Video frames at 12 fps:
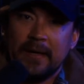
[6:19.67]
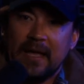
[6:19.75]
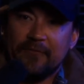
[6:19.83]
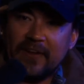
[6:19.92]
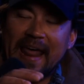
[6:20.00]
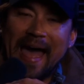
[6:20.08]

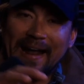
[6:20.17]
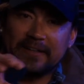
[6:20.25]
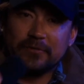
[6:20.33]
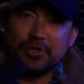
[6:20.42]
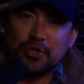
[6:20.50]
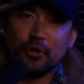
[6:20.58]
If an
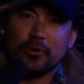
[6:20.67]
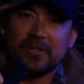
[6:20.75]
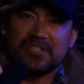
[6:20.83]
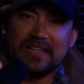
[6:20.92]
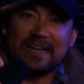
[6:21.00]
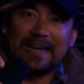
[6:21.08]
active shooter
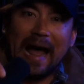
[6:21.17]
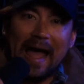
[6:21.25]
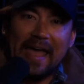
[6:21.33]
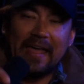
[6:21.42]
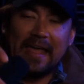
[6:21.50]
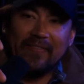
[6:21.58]
is in
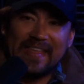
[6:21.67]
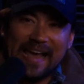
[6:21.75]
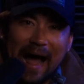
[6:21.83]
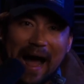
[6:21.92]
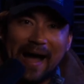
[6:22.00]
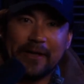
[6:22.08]
the
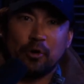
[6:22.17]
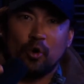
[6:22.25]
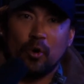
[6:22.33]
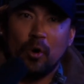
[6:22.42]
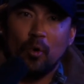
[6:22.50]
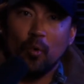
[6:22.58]
aisle
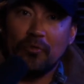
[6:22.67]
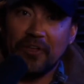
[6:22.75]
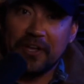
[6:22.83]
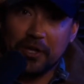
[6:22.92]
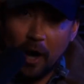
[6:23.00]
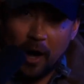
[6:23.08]
with a
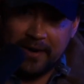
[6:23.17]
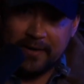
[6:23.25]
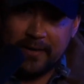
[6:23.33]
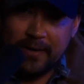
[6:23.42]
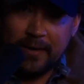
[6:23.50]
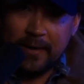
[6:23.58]
gun
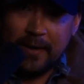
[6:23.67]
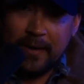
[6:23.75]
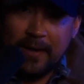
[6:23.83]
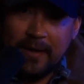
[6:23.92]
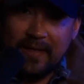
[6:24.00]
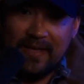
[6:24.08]

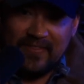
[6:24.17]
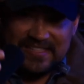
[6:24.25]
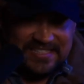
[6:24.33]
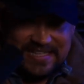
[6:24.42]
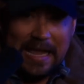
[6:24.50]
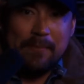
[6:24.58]
in the
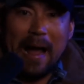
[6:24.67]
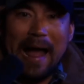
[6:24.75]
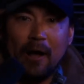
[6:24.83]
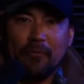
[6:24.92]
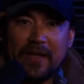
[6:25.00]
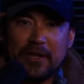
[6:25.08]
same
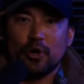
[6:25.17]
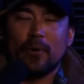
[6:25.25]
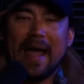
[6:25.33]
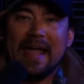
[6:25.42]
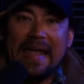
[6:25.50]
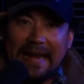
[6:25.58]
aisle that you're
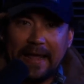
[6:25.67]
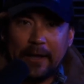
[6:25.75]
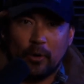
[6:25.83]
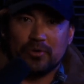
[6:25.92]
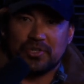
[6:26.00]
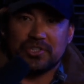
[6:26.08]
at in a
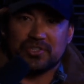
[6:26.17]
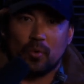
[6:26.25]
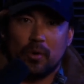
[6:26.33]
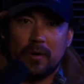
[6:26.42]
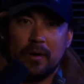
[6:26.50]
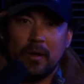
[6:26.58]
grocery
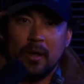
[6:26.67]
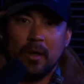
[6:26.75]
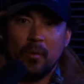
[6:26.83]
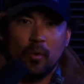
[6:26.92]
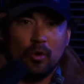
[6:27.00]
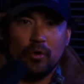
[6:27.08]
store,
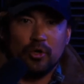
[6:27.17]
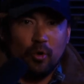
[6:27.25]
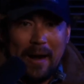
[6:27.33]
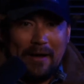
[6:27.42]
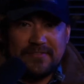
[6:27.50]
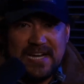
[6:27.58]
well, you
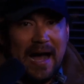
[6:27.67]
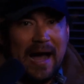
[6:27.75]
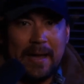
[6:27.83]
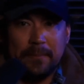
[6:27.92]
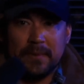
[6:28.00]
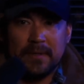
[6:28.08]
don't have
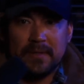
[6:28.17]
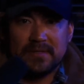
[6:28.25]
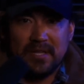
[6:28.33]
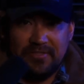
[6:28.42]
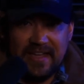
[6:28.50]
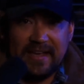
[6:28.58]
time
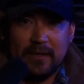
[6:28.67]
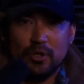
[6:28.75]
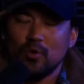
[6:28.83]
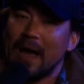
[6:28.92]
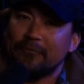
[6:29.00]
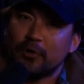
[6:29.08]
to think.
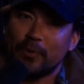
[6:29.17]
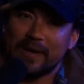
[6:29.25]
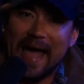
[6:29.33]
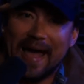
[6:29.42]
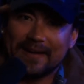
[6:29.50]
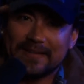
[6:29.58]
You have to
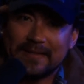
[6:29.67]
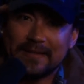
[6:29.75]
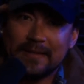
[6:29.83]
react.